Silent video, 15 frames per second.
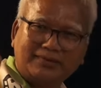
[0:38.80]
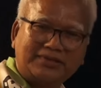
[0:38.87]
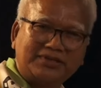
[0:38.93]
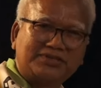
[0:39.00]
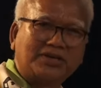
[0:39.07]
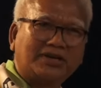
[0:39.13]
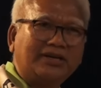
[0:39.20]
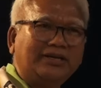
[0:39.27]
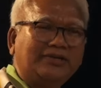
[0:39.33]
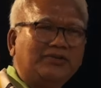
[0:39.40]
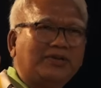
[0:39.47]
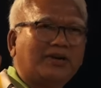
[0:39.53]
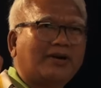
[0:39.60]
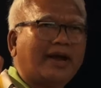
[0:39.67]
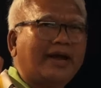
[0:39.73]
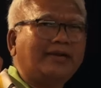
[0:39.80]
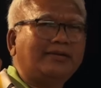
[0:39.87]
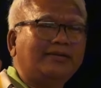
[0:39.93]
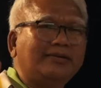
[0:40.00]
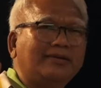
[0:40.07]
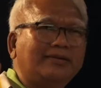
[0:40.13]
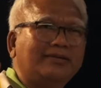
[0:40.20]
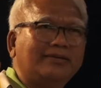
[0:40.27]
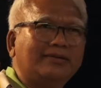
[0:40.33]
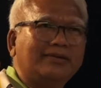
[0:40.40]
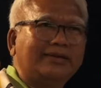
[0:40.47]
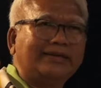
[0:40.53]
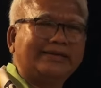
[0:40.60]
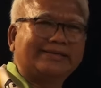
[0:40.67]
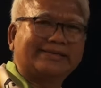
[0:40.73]
The journey to the right
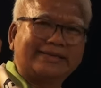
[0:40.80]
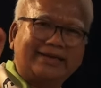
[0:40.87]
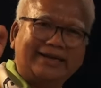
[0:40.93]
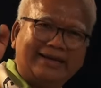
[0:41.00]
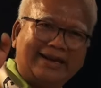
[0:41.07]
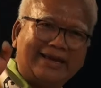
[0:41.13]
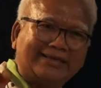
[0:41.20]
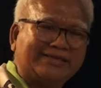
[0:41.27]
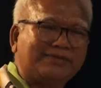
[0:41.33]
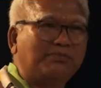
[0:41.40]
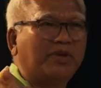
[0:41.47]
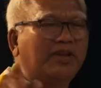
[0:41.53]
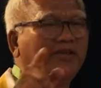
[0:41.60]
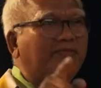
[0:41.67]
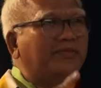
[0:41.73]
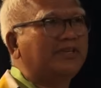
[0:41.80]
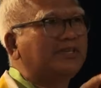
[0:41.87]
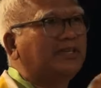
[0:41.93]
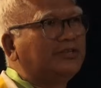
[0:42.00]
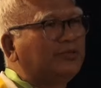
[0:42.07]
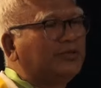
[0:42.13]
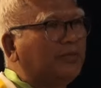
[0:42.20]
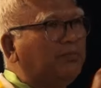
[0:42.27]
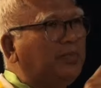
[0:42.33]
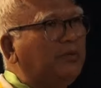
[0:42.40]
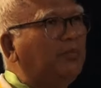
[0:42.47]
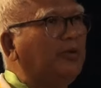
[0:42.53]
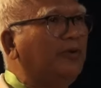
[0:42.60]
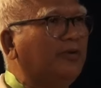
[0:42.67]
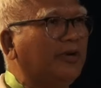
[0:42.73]
is less beneficial to the
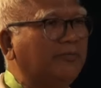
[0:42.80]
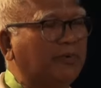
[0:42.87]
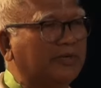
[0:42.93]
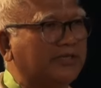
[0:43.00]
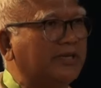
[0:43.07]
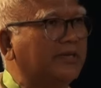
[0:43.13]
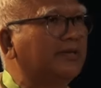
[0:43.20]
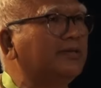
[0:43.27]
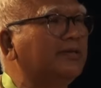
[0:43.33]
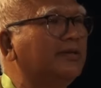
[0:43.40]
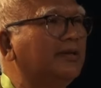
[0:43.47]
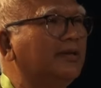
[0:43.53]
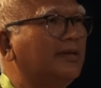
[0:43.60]
people we represent.